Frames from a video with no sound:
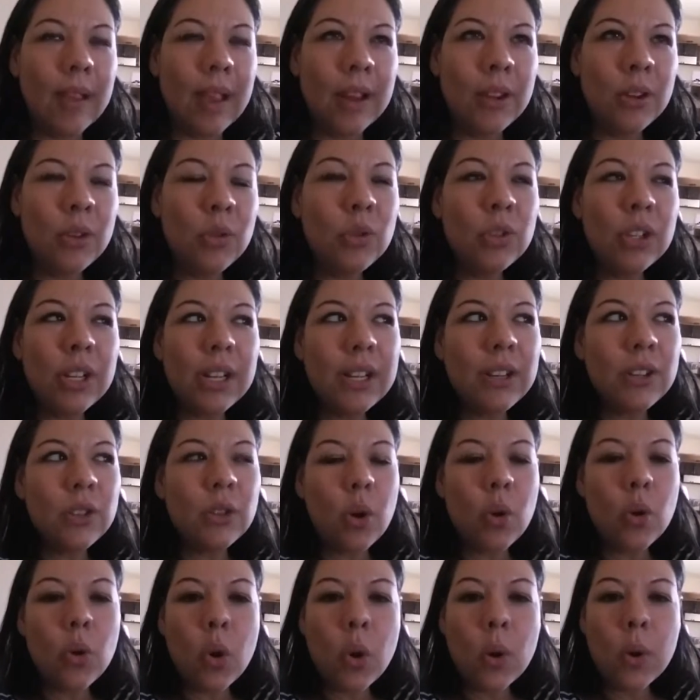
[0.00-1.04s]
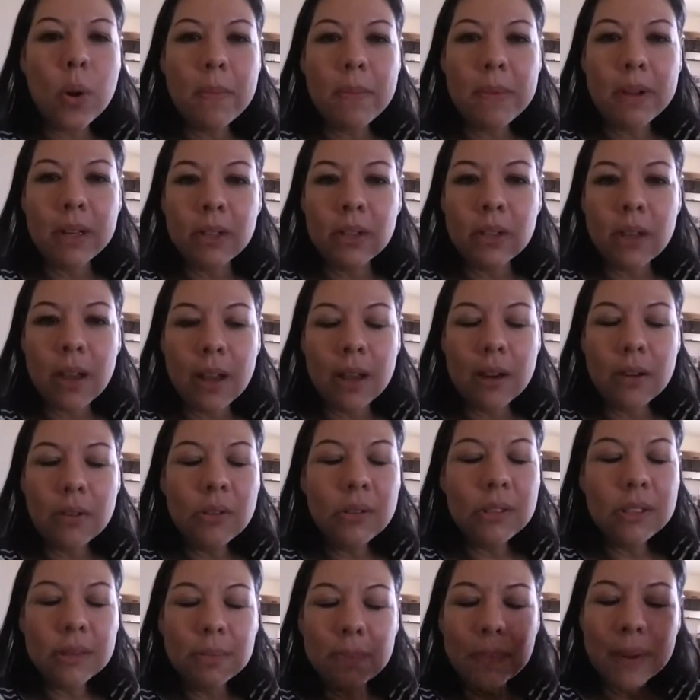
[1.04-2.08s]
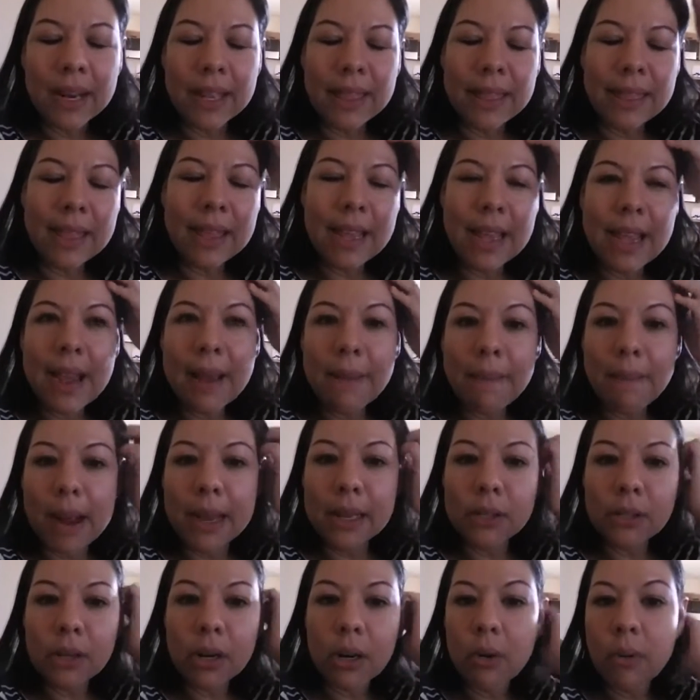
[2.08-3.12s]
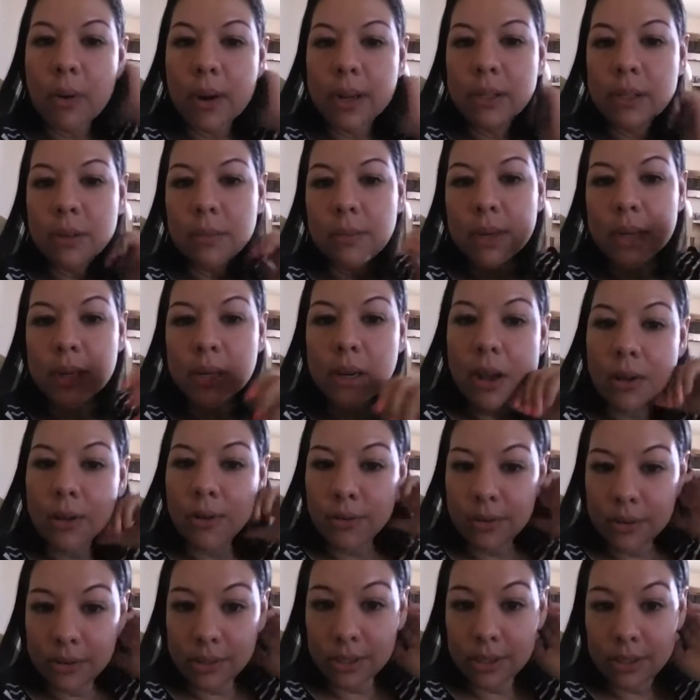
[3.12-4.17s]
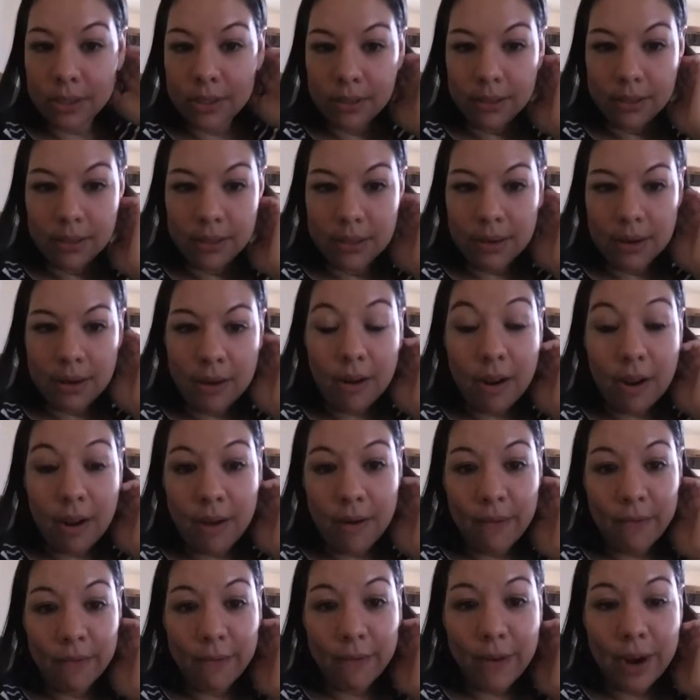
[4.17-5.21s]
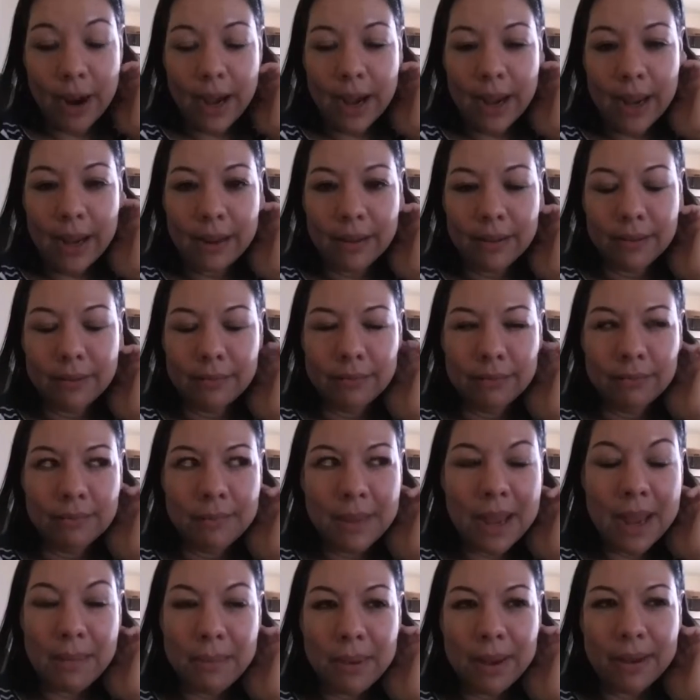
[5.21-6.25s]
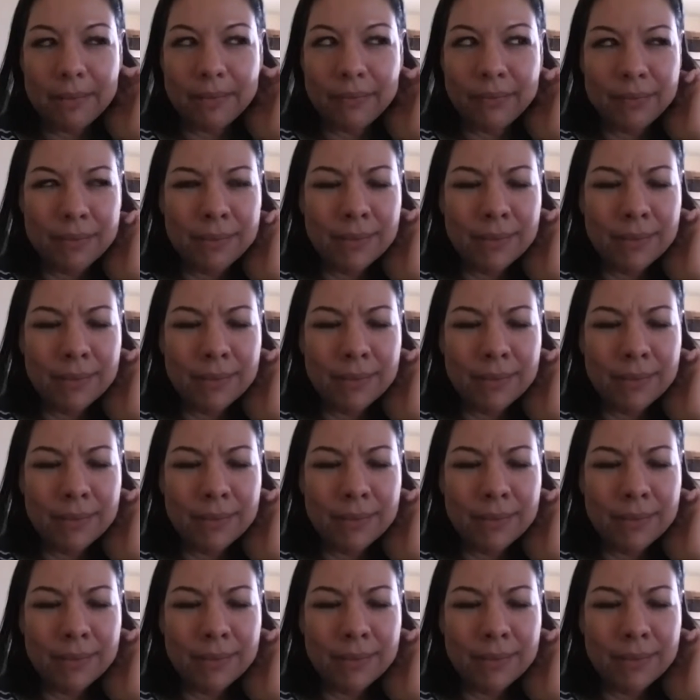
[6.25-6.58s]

I usually don't go to McDonald's, but I think I might start going to McDonald's on Friday, maybe.